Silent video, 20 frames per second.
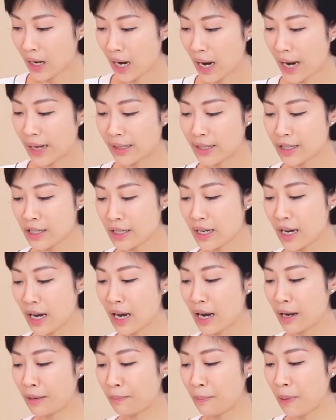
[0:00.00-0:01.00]
And this
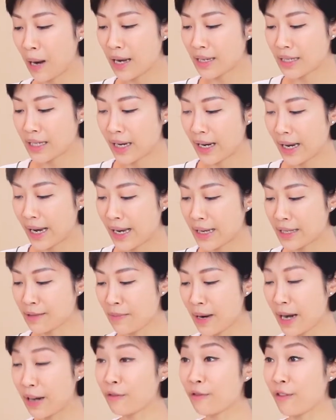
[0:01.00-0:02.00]
pasta
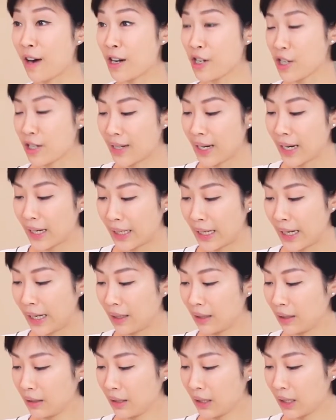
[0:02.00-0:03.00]
is made fresh
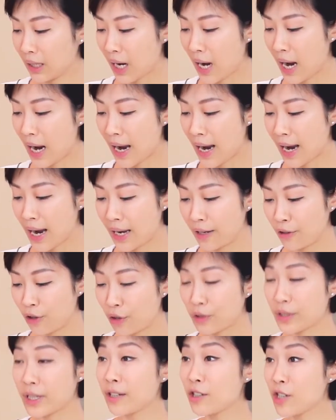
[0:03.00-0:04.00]
daily
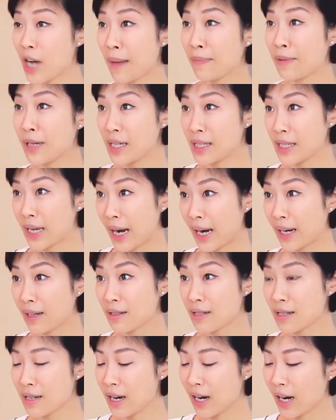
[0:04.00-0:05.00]
and using Japanese
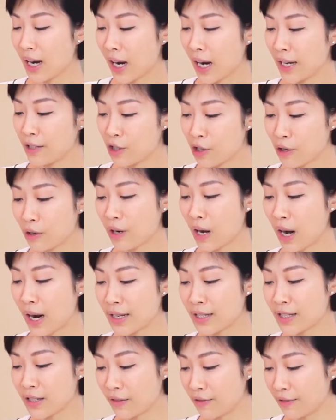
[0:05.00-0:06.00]
eggs and 2
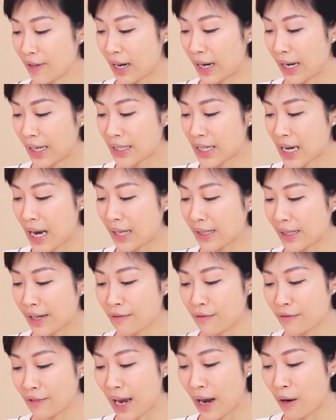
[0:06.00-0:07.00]
kinds of
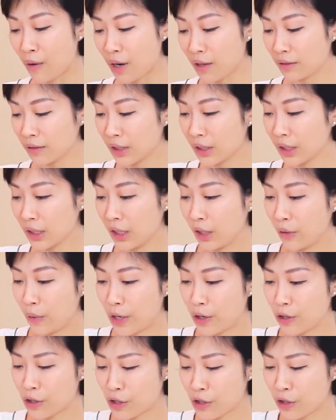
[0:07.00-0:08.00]
Italian flour.
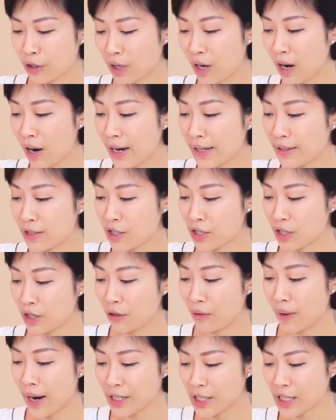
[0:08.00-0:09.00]
We use 2 kinds
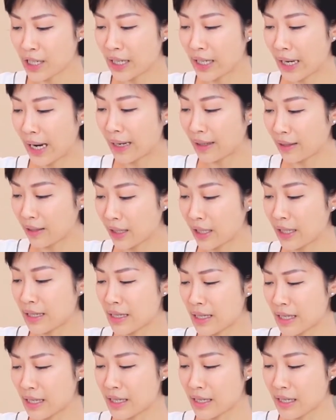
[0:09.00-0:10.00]
to actually get the
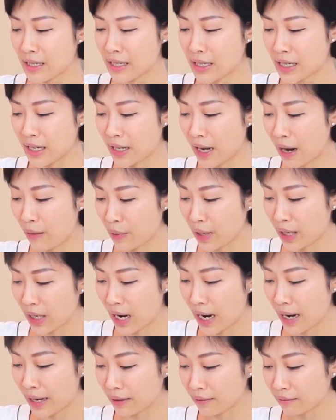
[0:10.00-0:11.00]
consistency that we
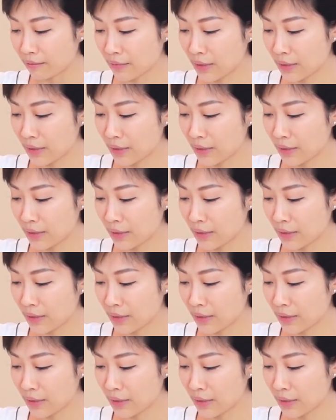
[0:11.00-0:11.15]
like.